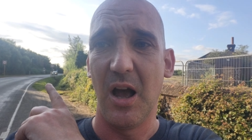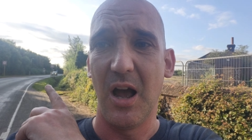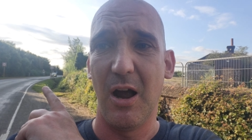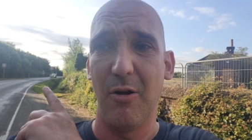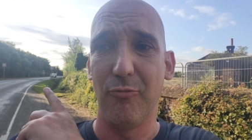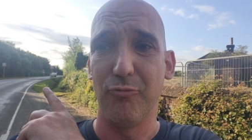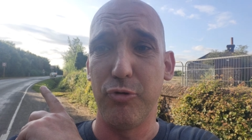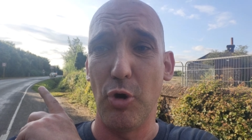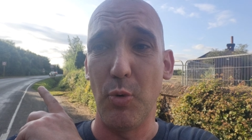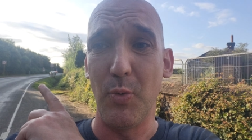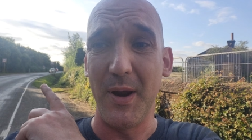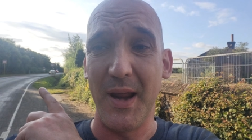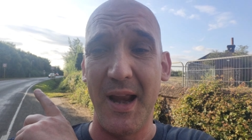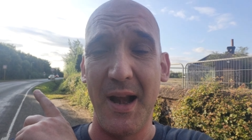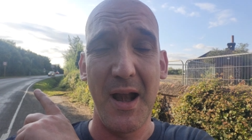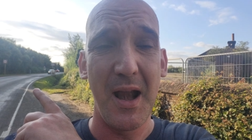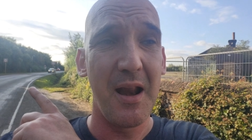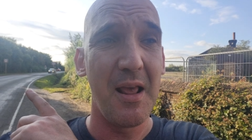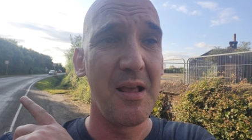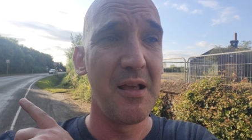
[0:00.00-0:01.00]
uh, route
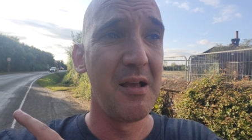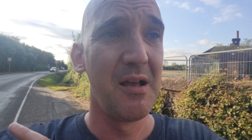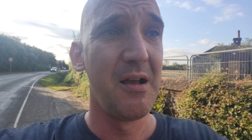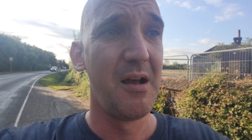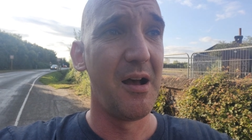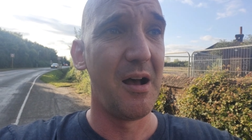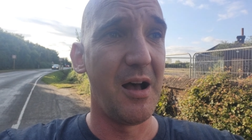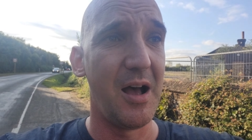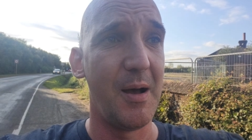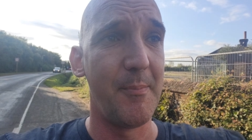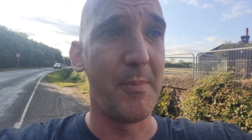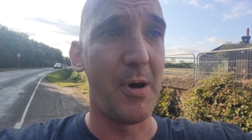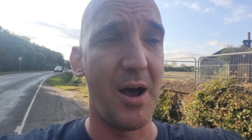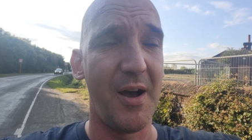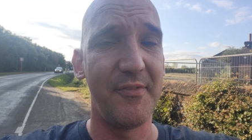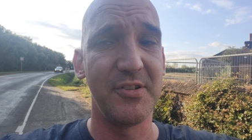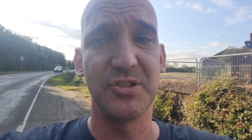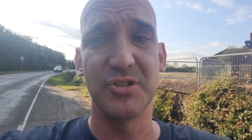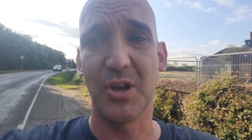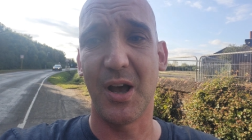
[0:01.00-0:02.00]
in um,
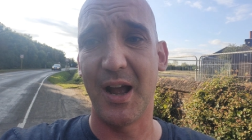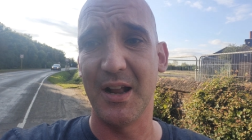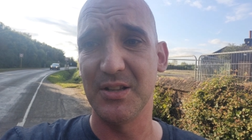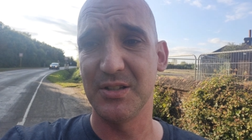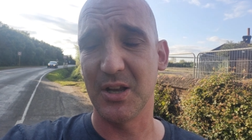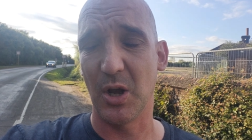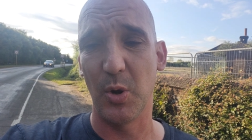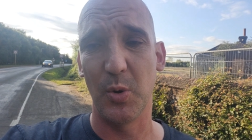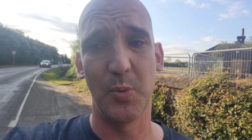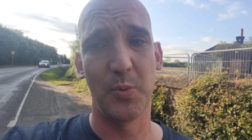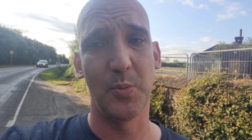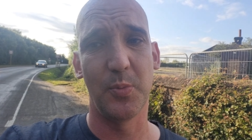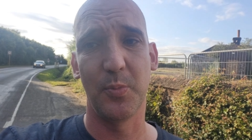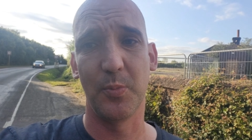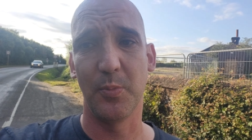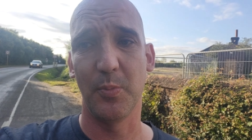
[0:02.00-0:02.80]
either side. So